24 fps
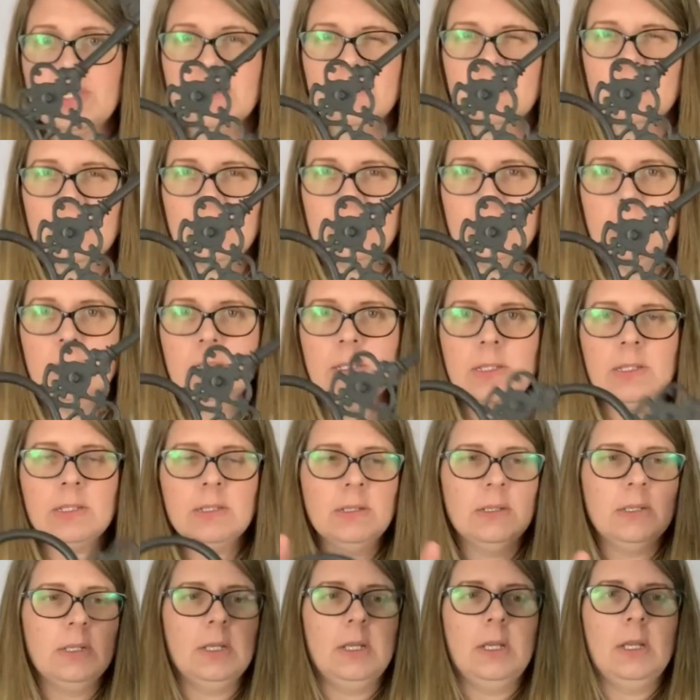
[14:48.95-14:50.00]
this is,
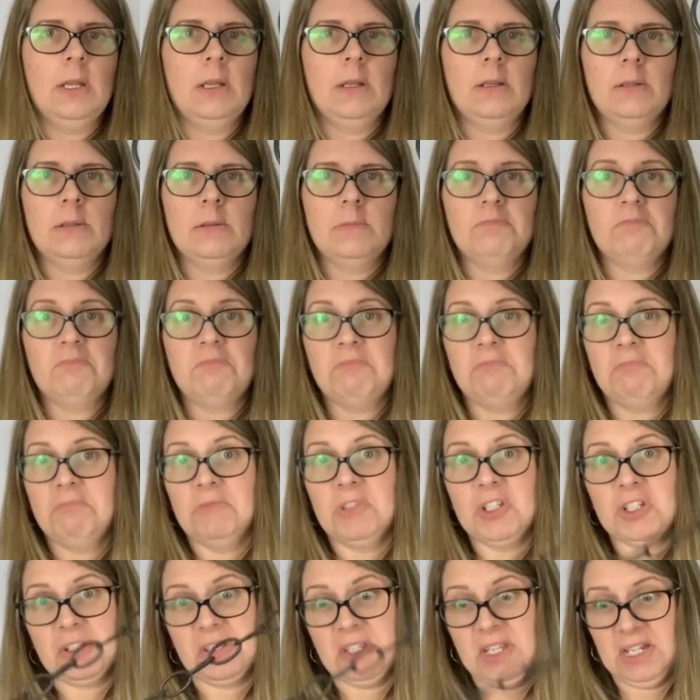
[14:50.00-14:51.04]

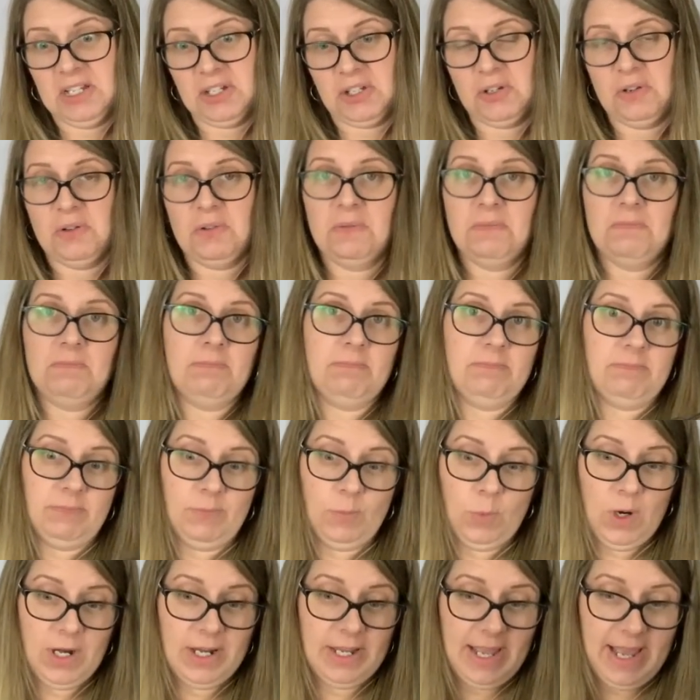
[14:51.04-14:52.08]
just not sure
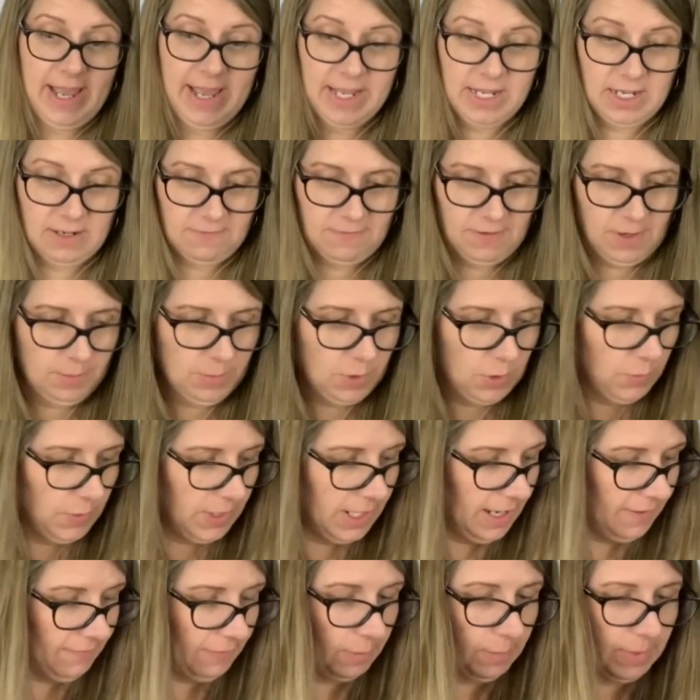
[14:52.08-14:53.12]
where you hang it from or
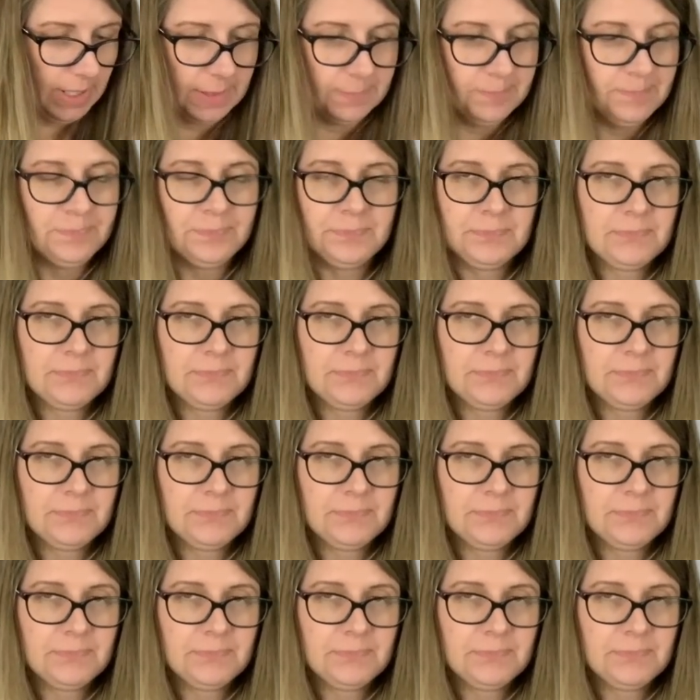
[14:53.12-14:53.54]
whatever, but